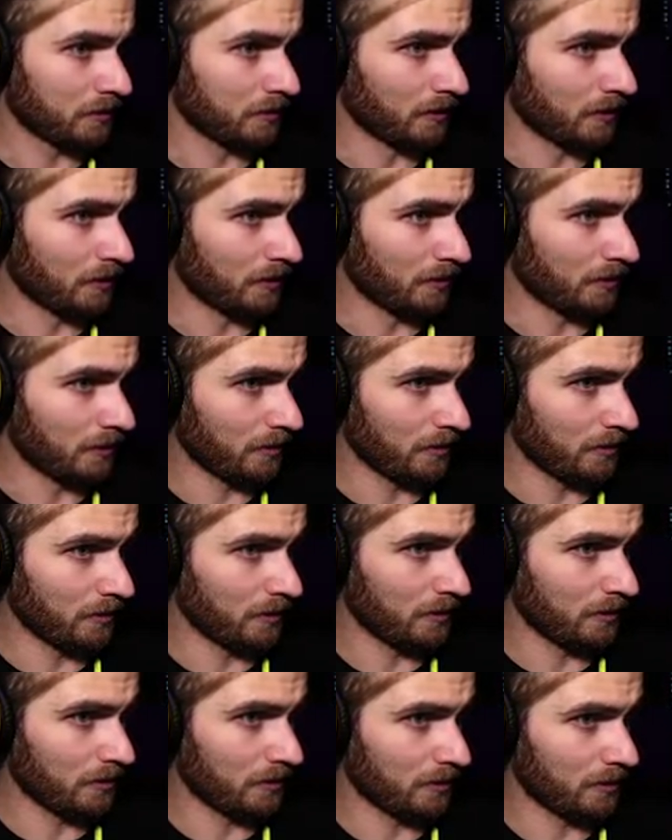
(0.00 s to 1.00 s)
Whoa.
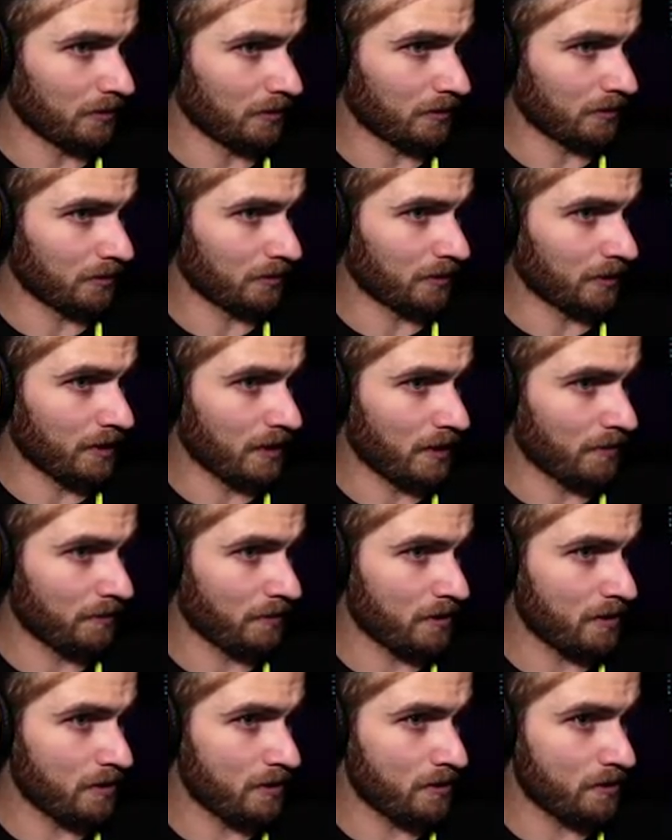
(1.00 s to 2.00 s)

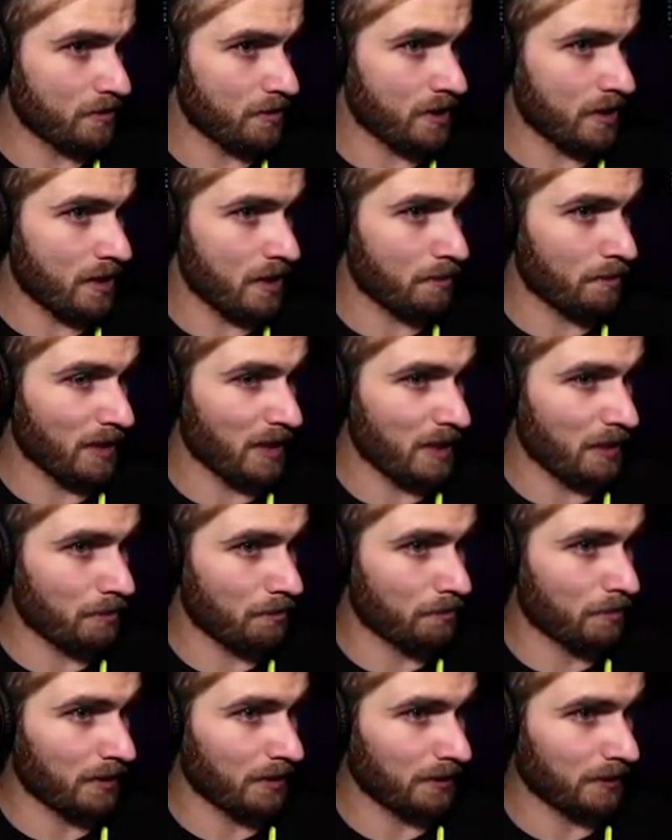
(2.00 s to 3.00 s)
Whatever you say,
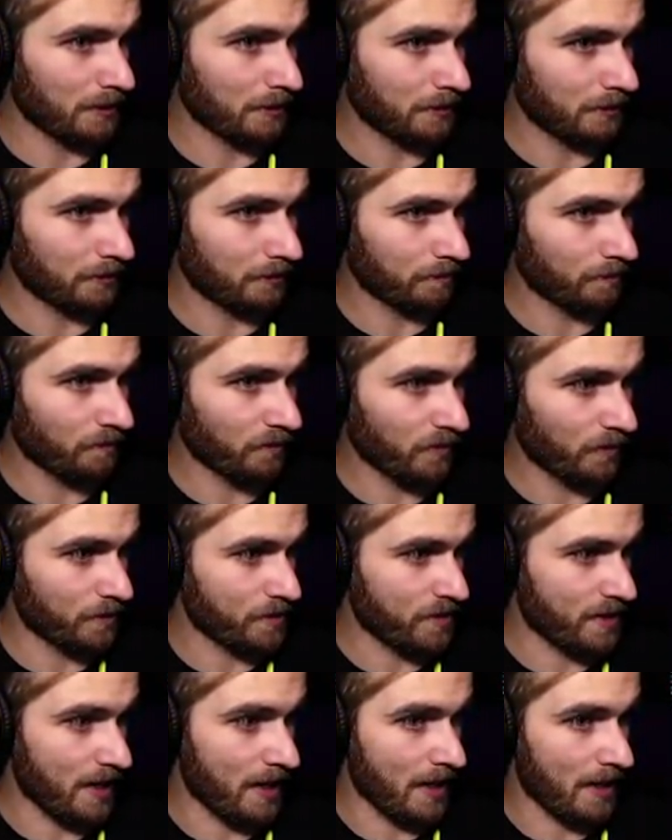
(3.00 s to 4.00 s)
bub.
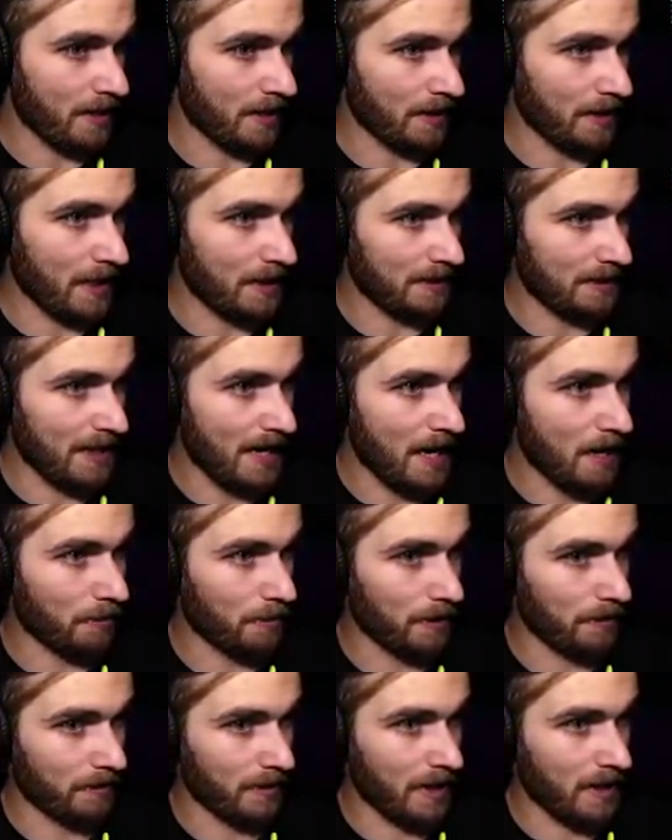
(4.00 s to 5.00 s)
What's that? I got that,
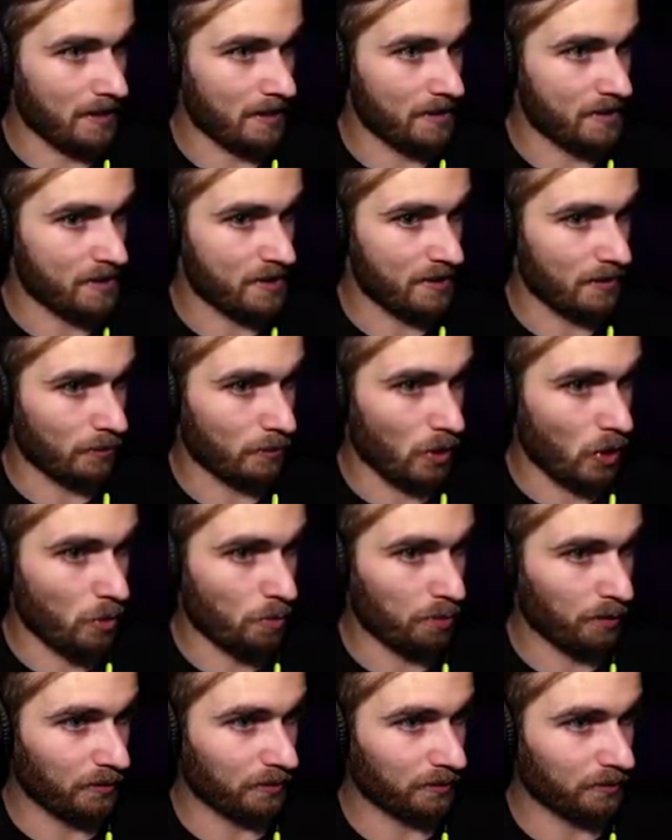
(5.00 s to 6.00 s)
whatever that is. A
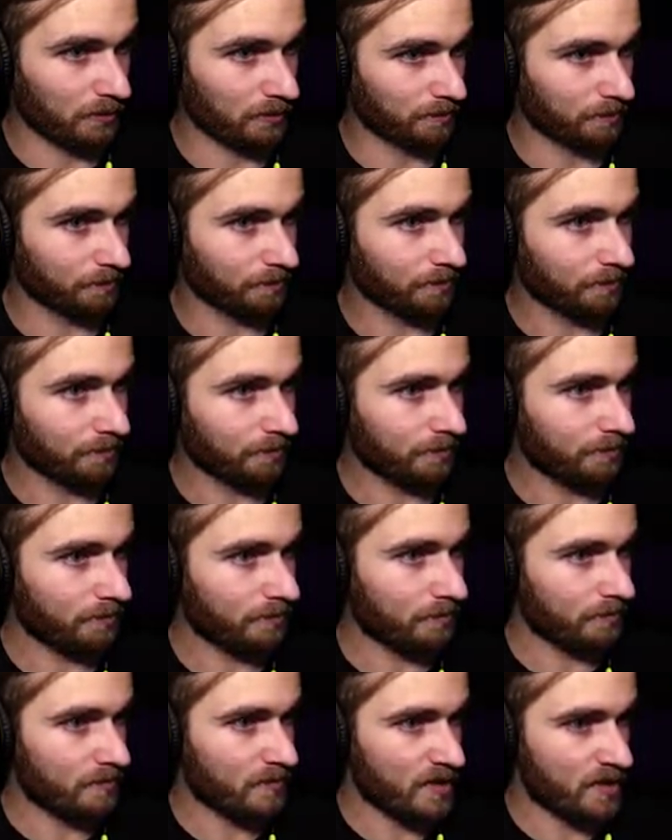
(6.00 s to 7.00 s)
rope.
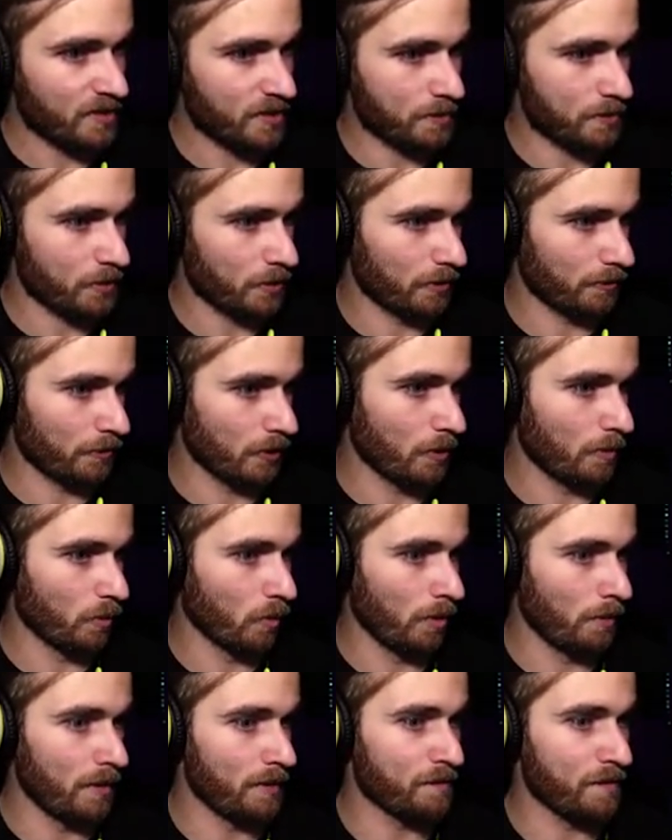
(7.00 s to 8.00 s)
Some sort of rope.
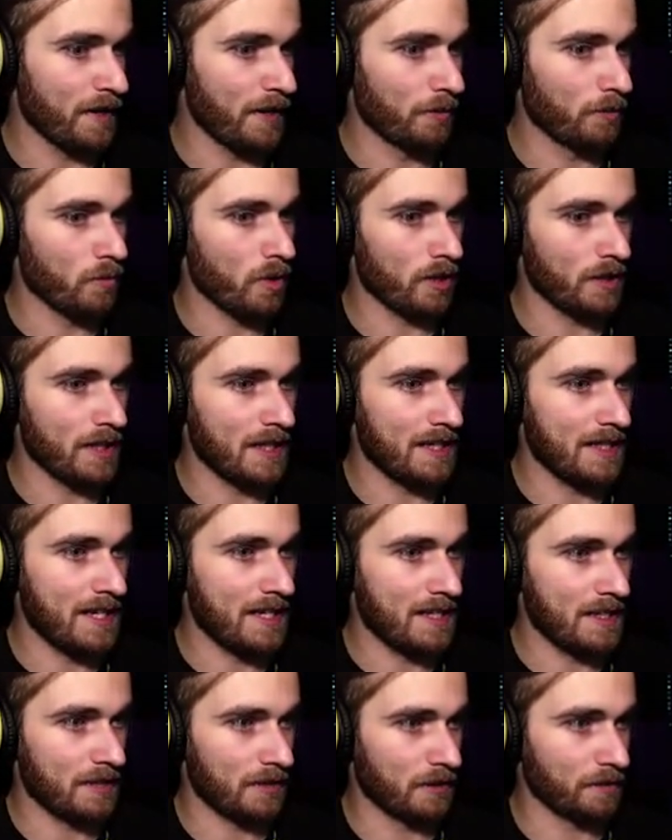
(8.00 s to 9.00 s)
Woman found walking
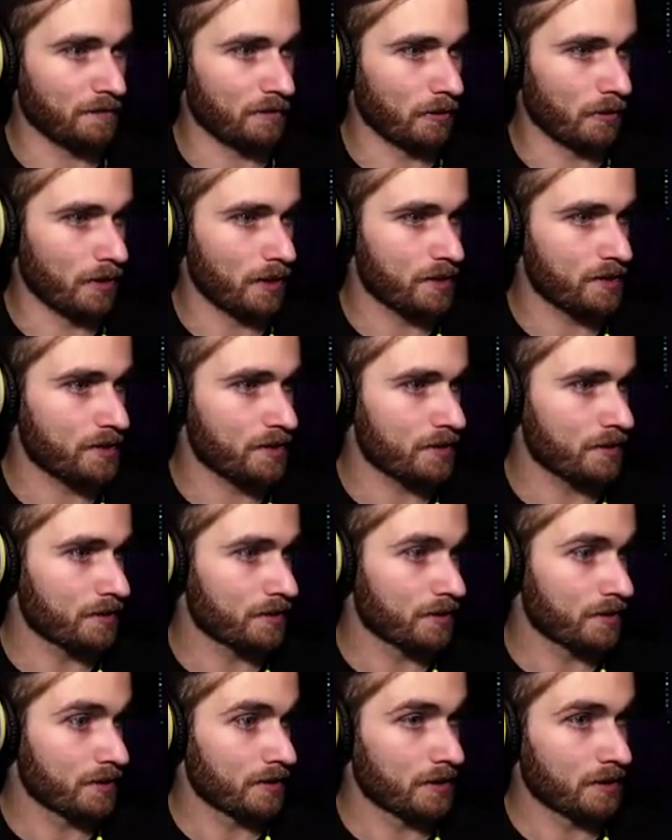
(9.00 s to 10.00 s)
naked in the forest.
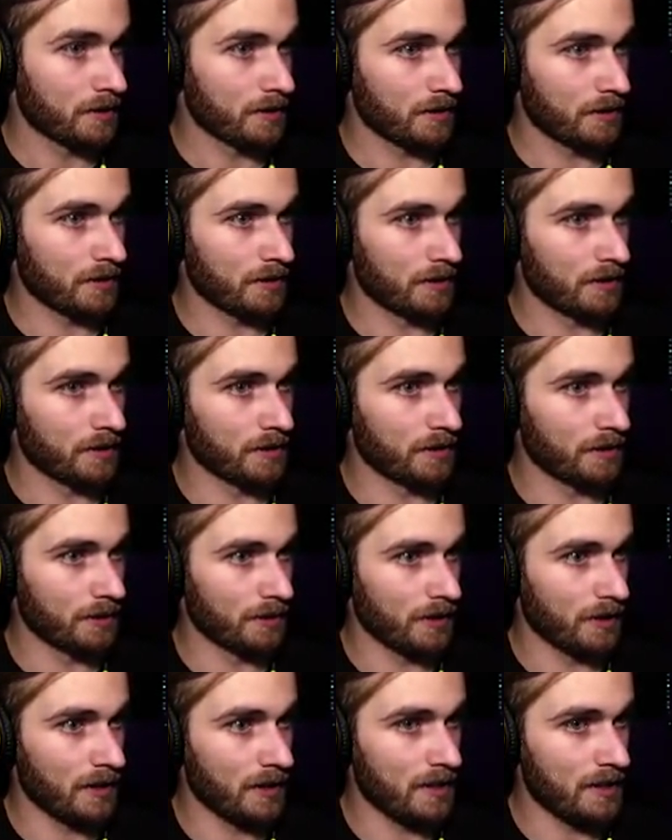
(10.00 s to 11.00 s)

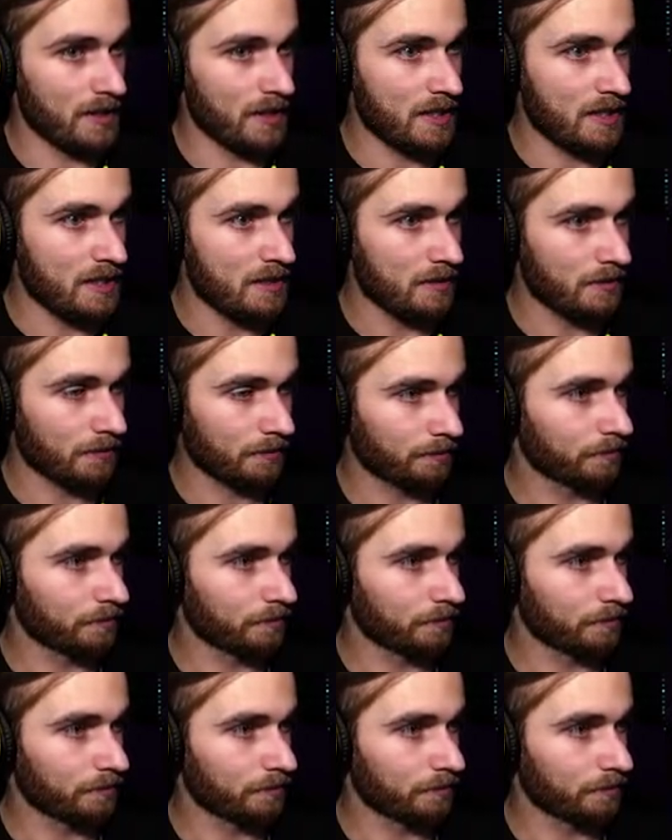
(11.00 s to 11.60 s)
Alrighty.